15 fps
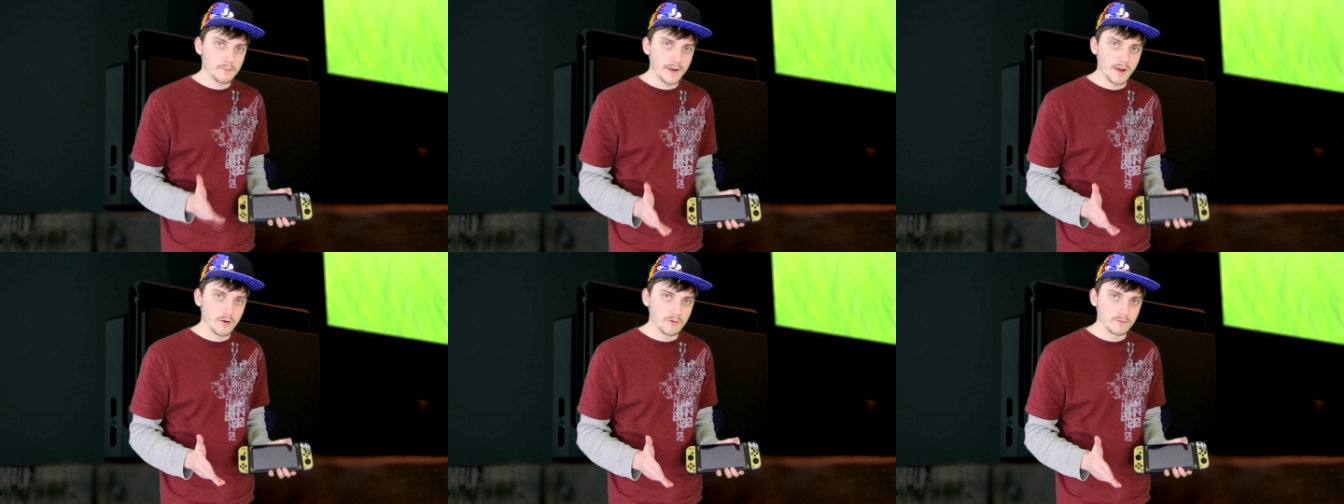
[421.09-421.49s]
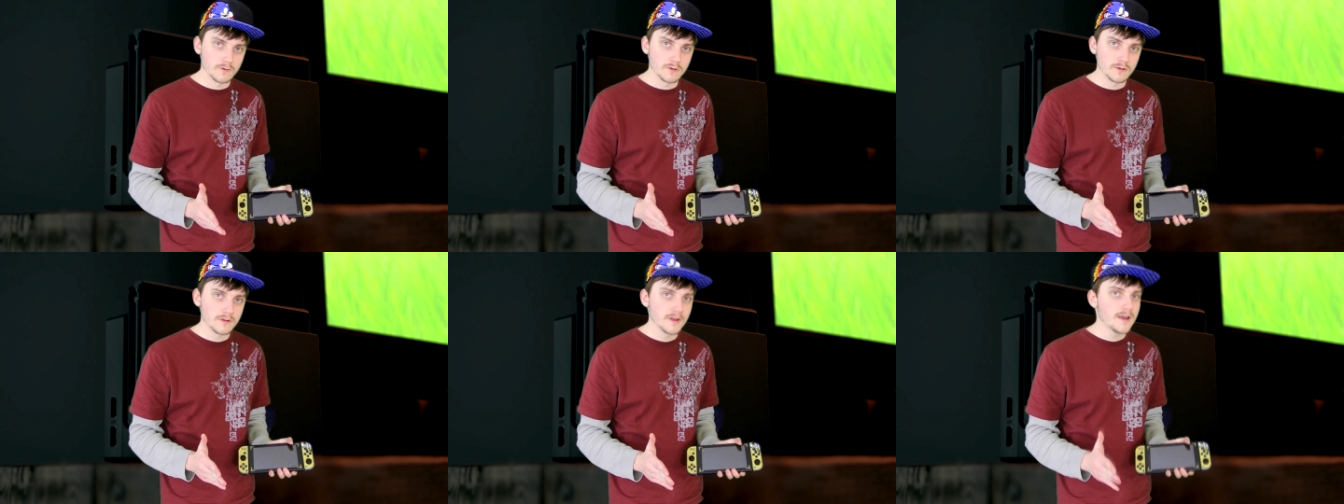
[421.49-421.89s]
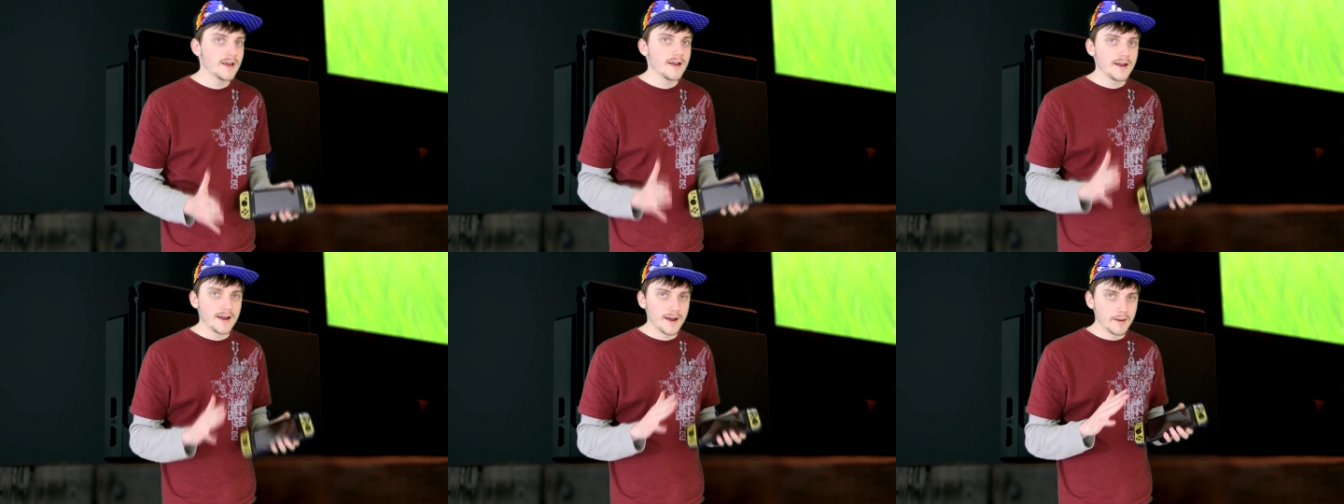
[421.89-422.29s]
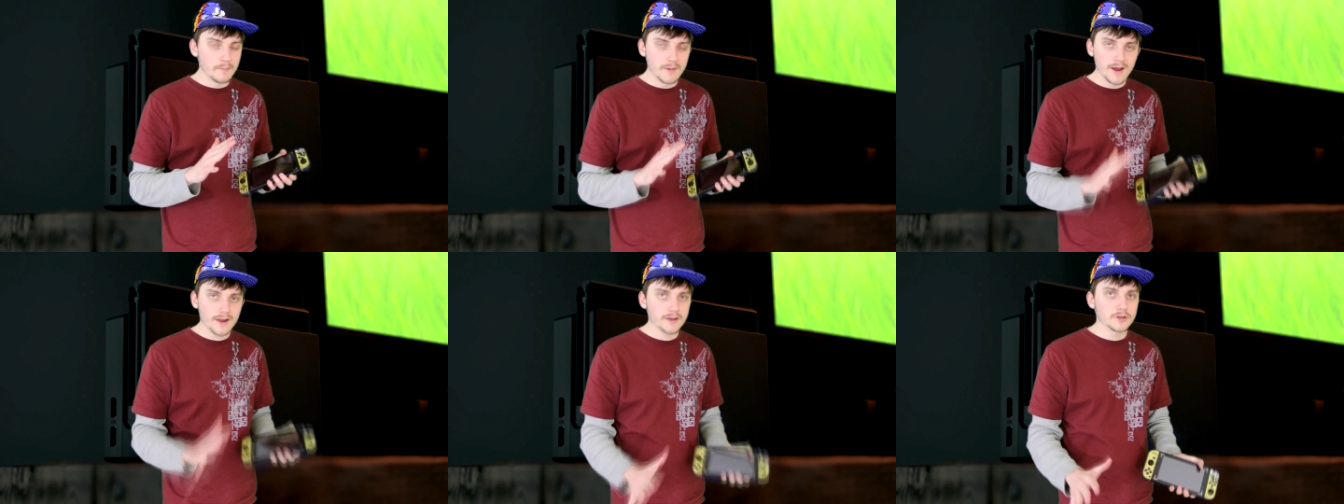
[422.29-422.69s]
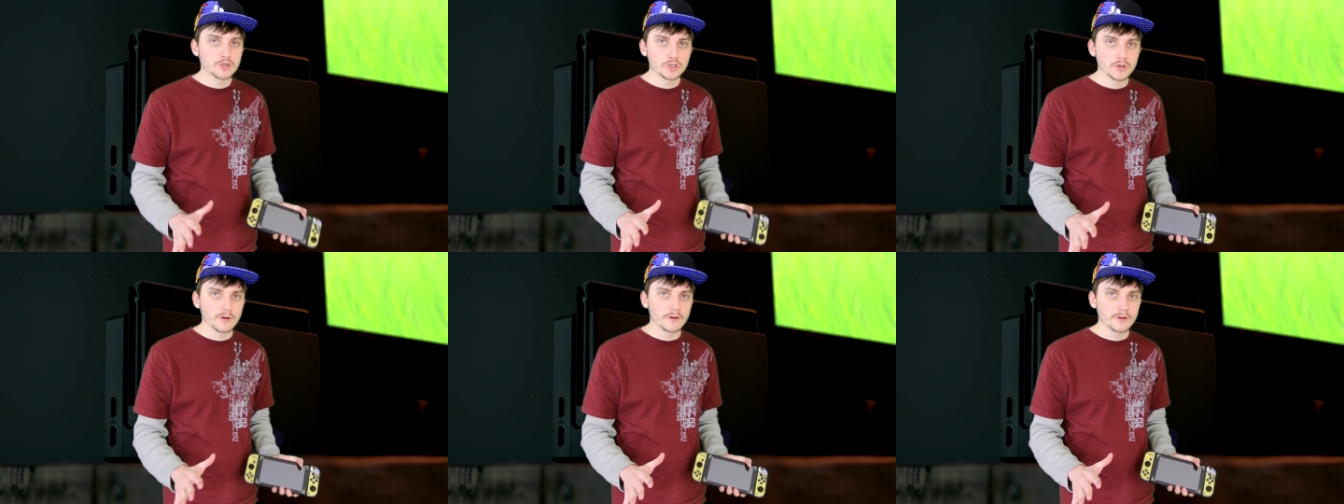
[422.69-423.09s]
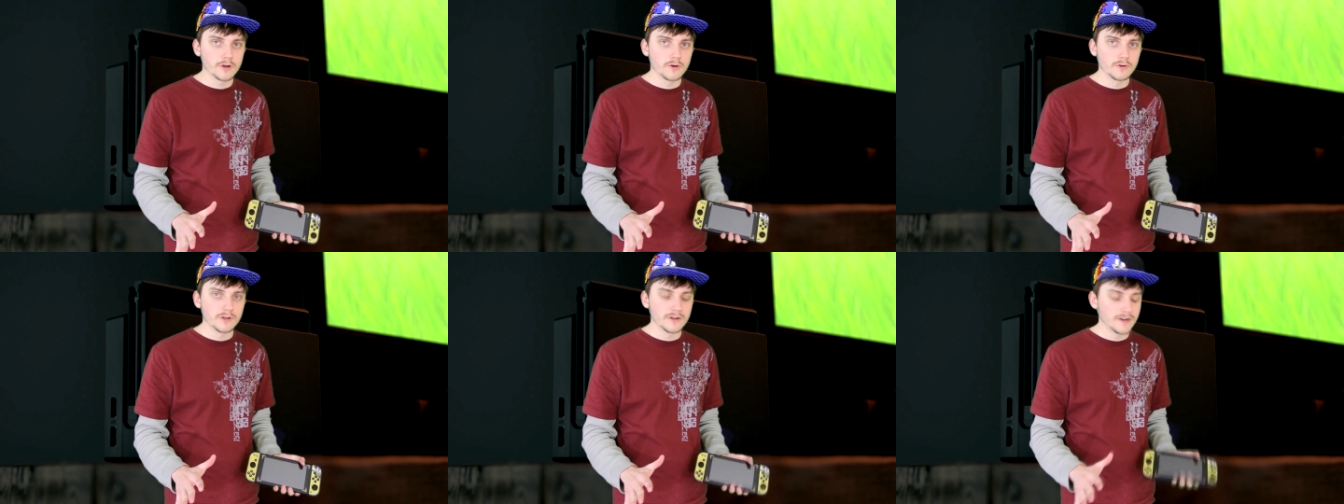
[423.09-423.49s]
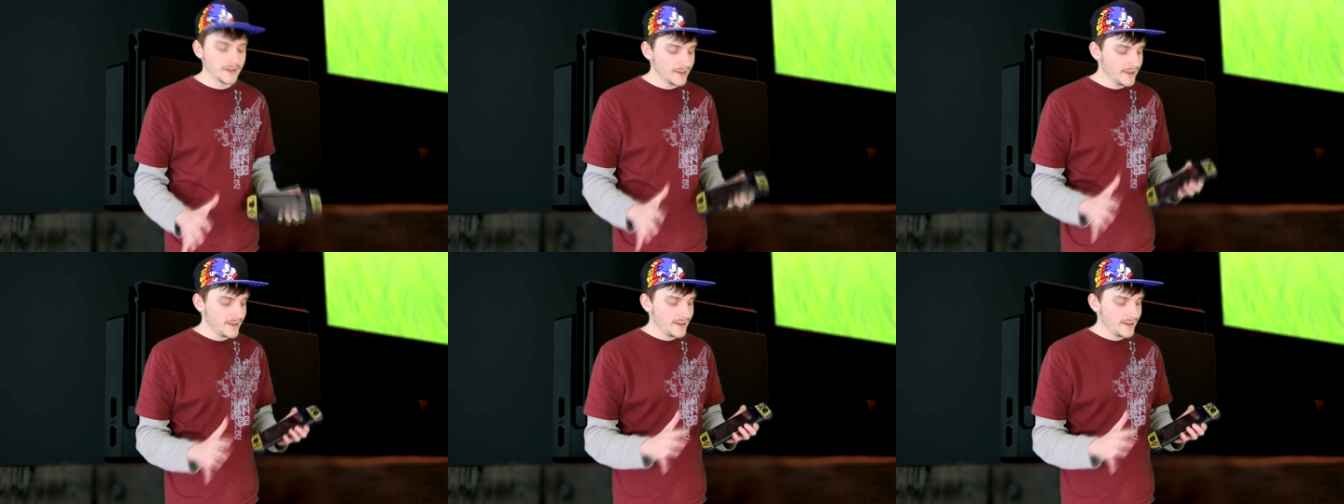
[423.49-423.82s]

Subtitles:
powerful. I'm not going to sugarcoat it.